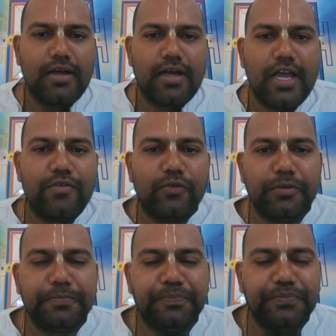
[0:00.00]
Hi
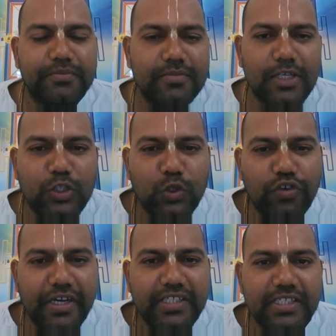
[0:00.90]
everyone. So
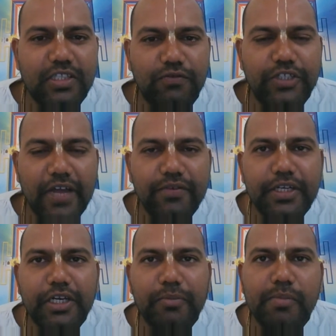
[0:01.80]
26th of
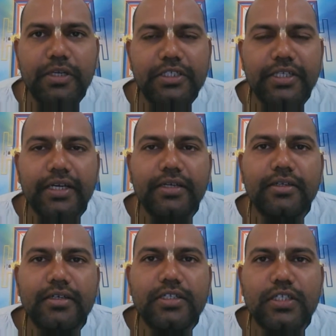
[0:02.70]
January, Republic Day.
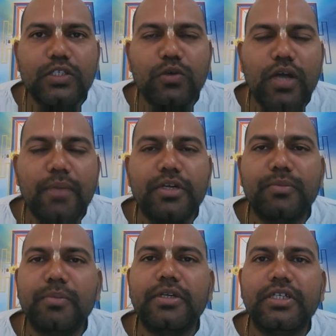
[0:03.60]
So happy
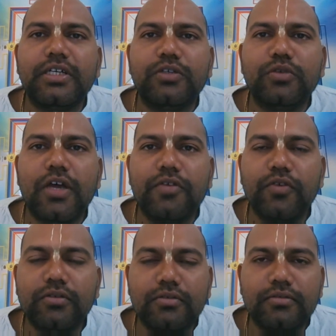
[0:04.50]
Republic Day to
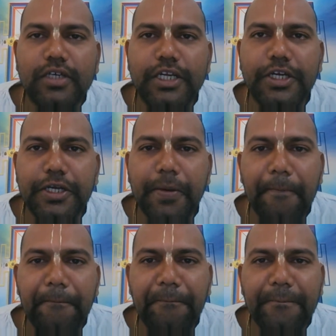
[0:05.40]
everyone in India,
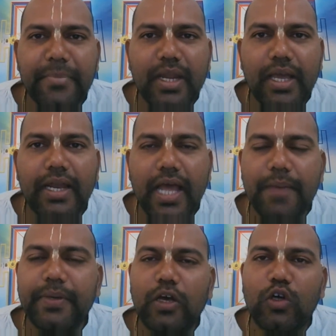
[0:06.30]
and
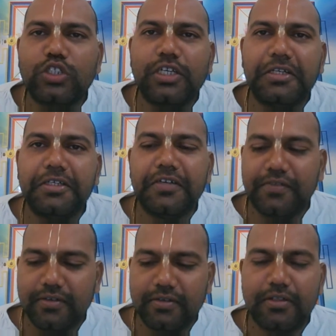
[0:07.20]
happy Australian Day
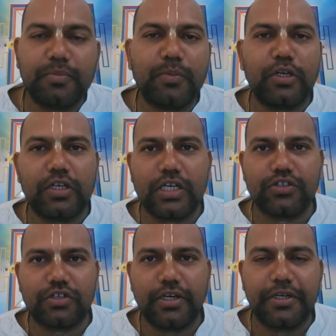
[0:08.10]
for all the people in
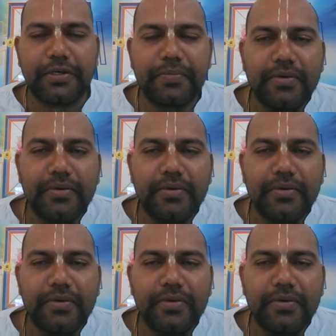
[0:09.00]
Australia.